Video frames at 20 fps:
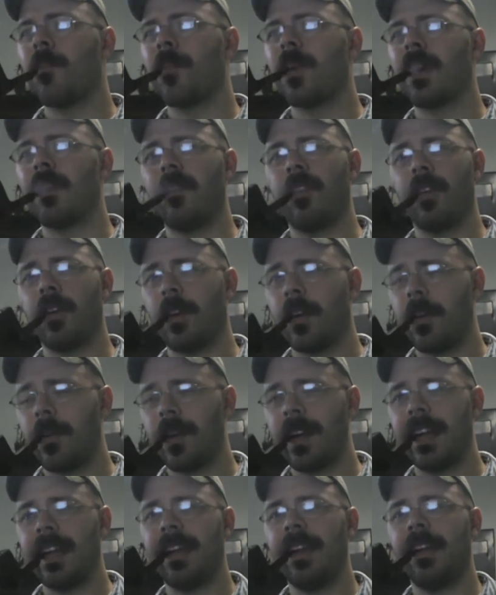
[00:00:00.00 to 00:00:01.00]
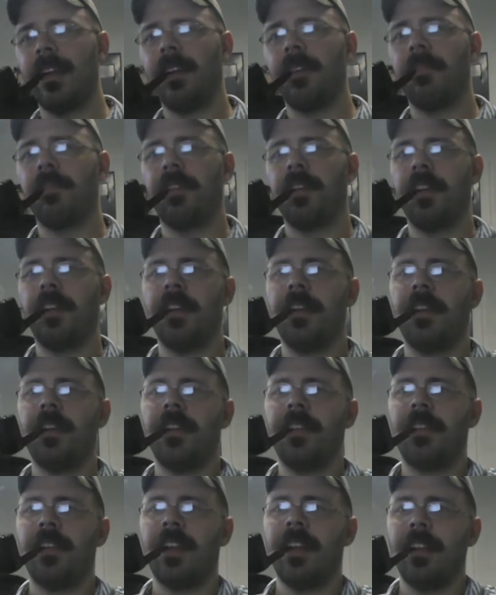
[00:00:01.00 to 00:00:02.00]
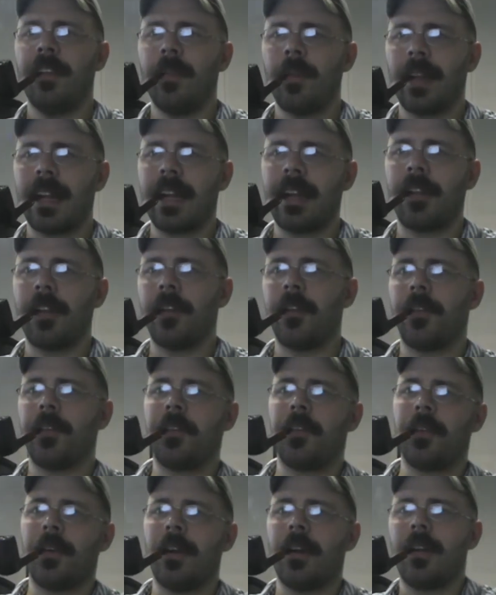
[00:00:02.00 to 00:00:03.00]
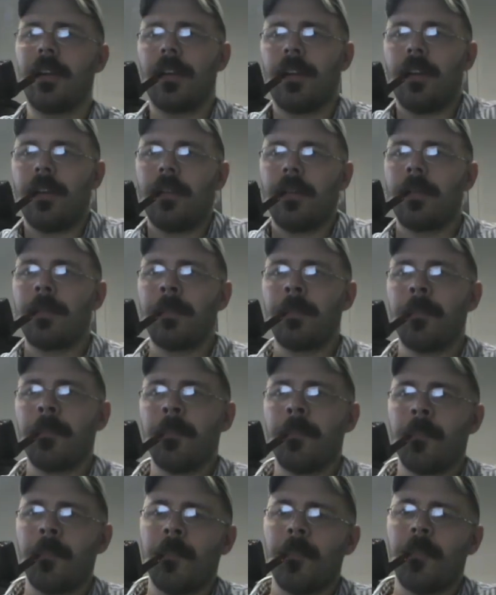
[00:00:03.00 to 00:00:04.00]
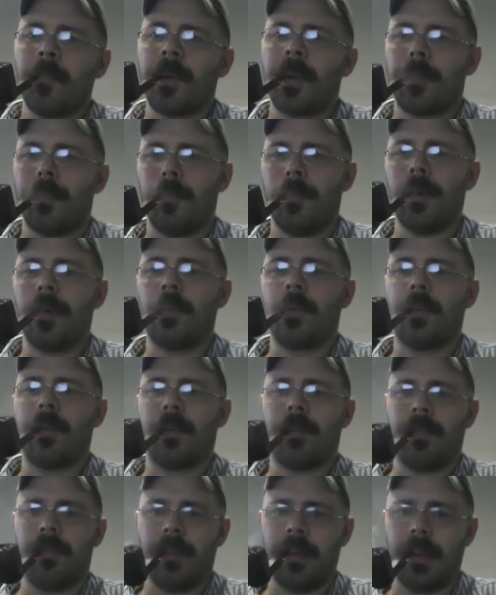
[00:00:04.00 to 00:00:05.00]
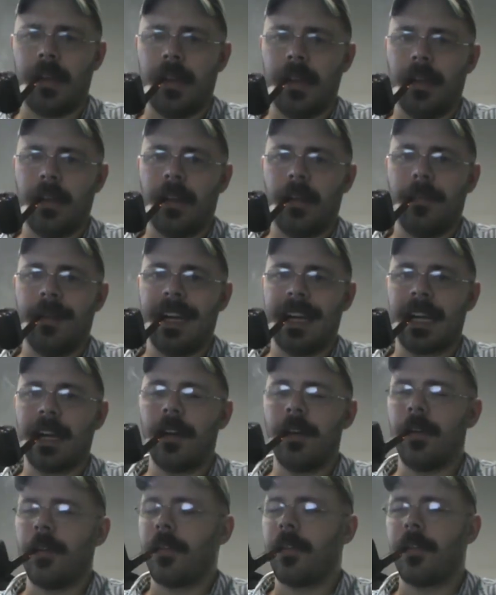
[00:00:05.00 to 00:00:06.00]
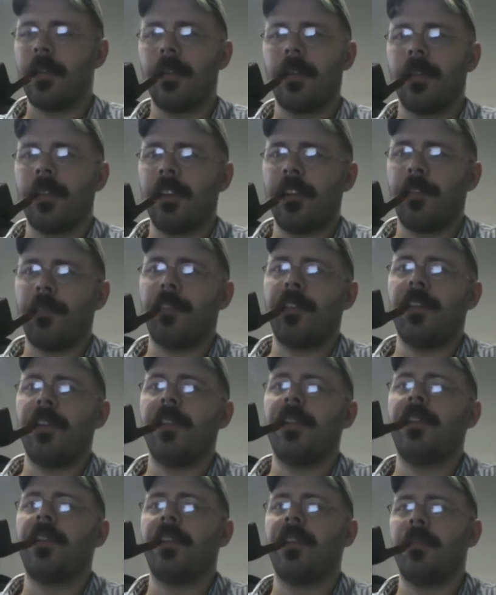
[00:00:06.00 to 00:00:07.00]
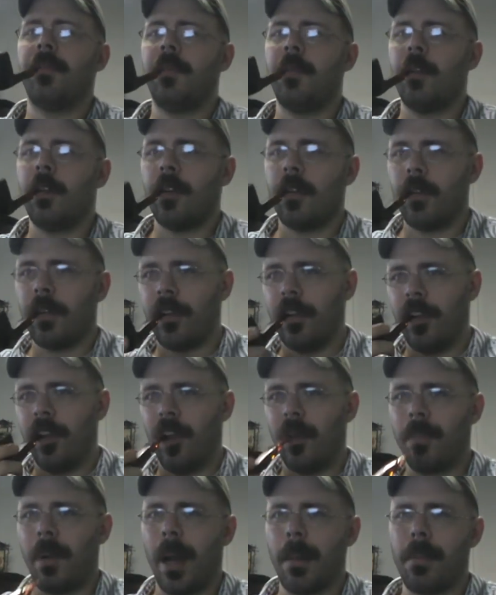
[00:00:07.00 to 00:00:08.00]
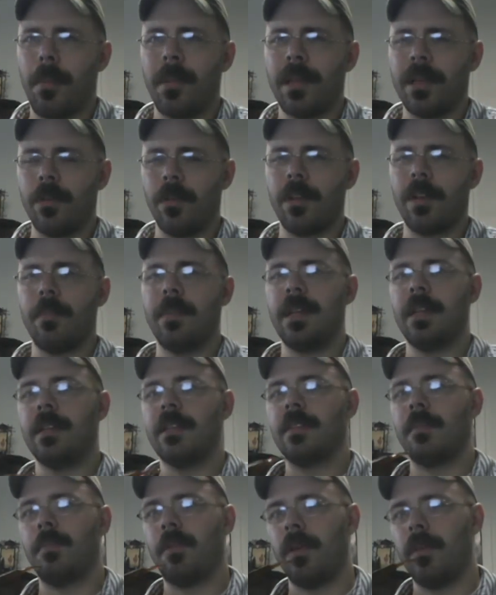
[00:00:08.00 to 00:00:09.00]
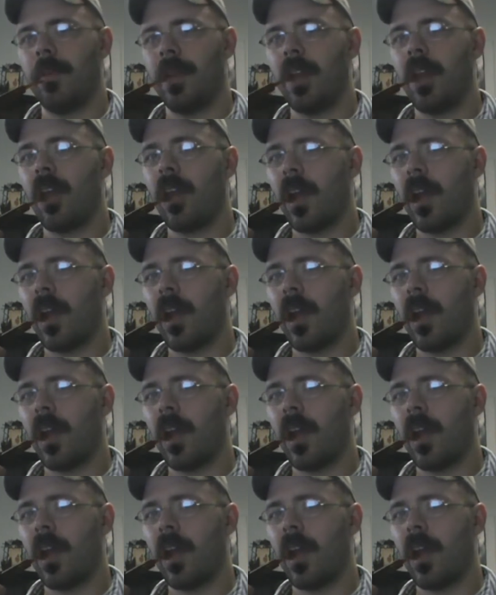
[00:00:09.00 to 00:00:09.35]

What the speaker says: If you're already into Virginias and you like those stronger, bolder Virginia tobaccos, this is probably going to be a disappointment.